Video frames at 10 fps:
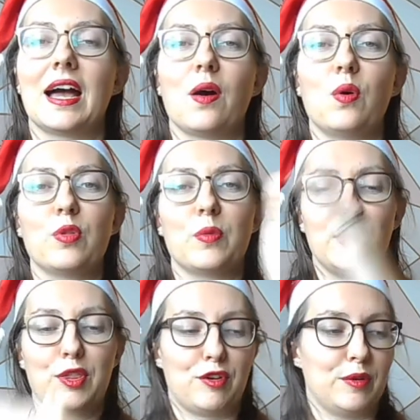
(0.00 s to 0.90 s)
all the
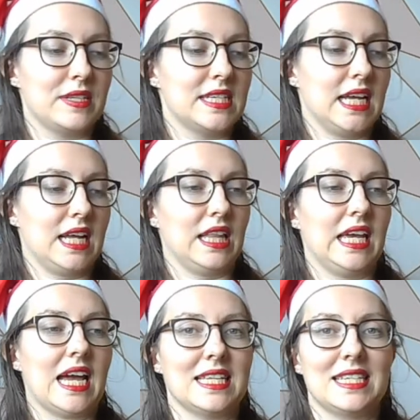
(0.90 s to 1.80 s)
way through until
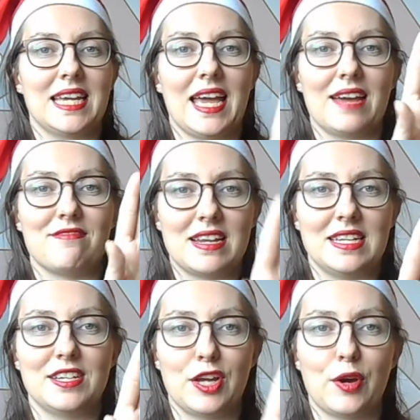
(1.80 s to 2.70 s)
he has to get
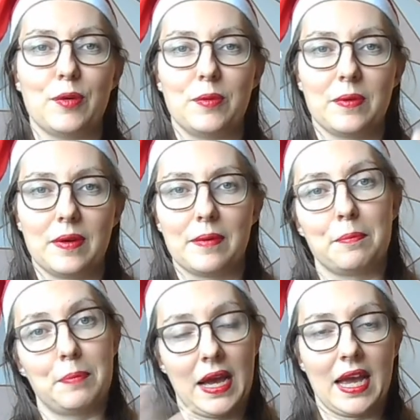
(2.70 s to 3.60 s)
ready to go
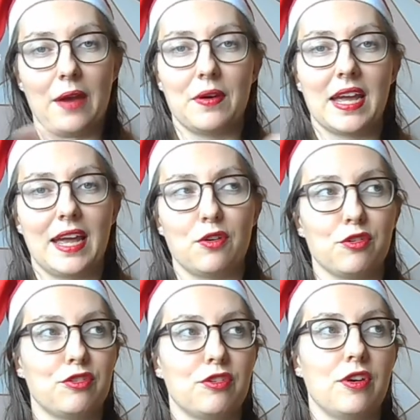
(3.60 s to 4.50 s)
back out again
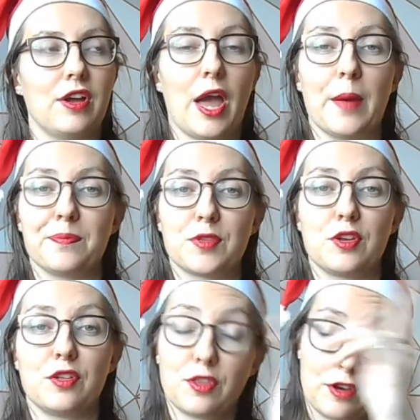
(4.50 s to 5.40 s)
on
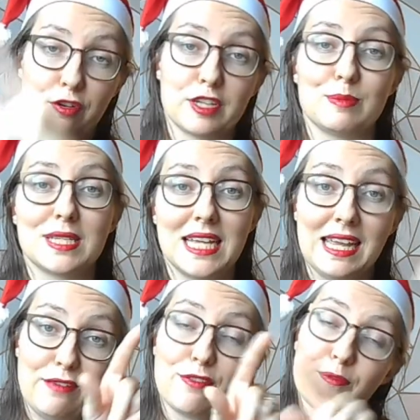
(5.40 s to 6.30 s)
the Christmas
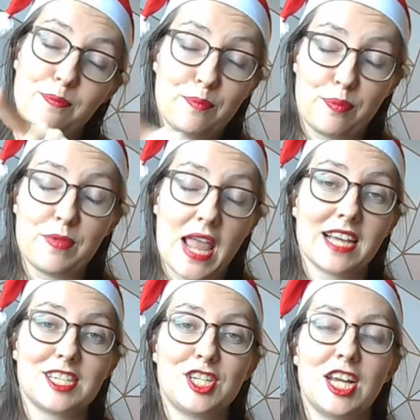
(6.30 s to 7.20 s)
Eve the
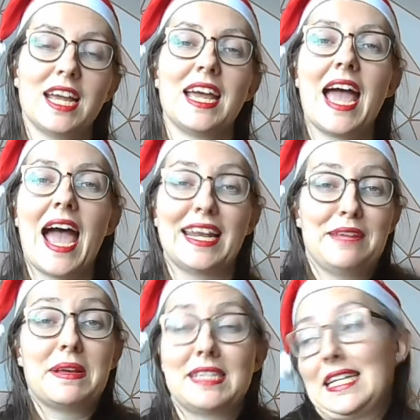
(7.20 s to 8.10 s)
next year. And he
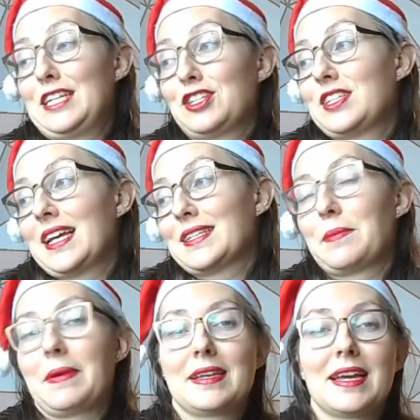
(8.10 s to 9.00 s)
basically just takes a
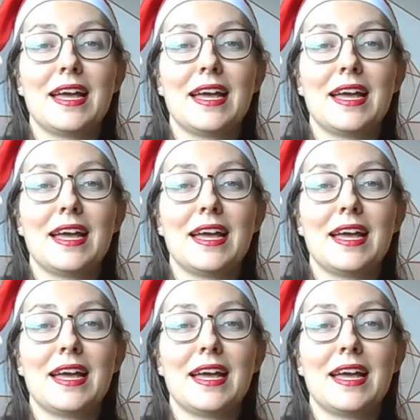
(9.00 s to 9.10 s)
big